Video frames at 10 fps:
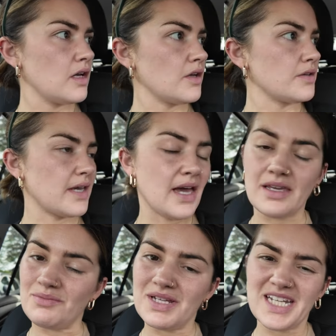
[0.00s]

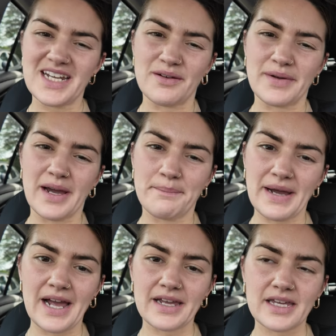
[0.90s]
Okay, we did it. We are
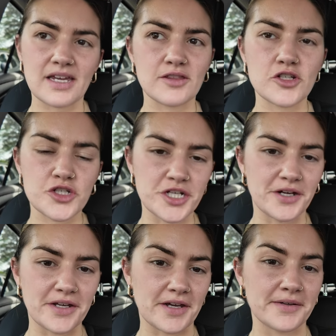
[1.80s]
back in the
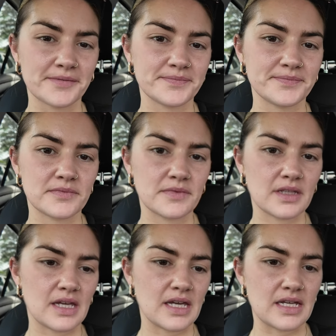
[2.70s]
Shire.
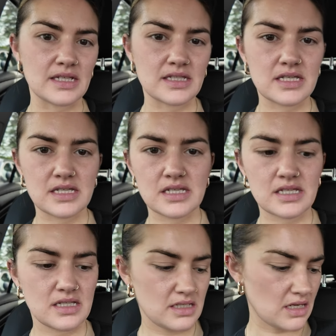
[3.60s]

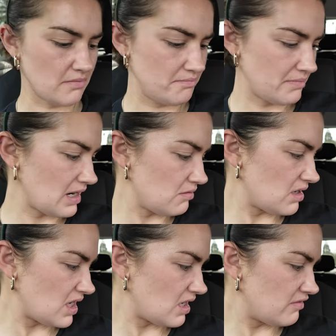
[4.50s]
It's
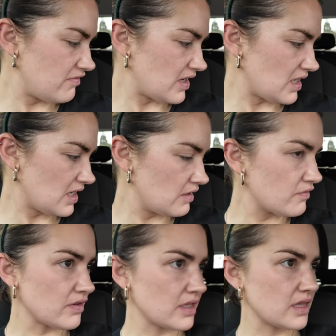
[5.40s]
about 5:30,
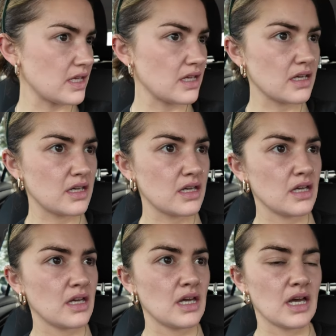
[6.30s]
I think.
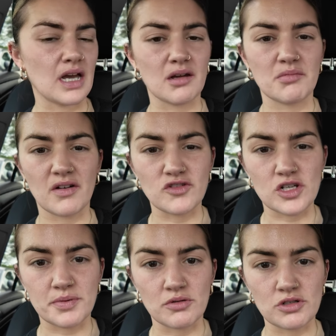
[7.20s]
I've
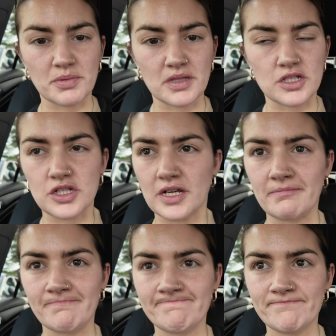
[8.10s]
just pulled up at the
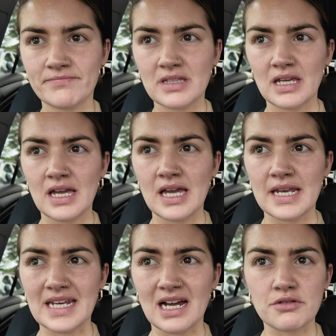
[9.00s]
gym.
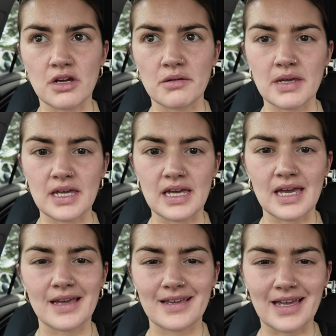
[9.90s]
Now that I'm
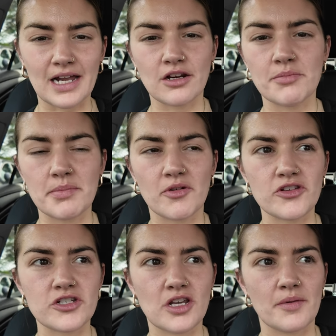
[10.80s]
here, can I be
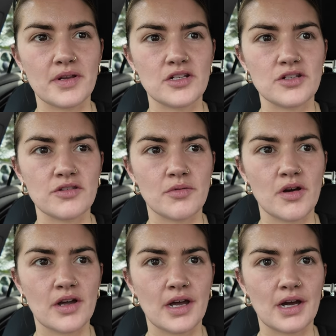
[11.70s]
bothered to go in and do the
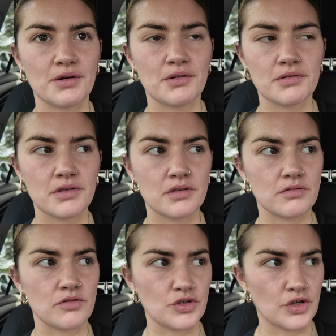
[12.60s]
workout?
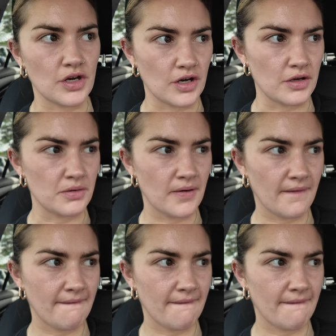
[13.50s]
No.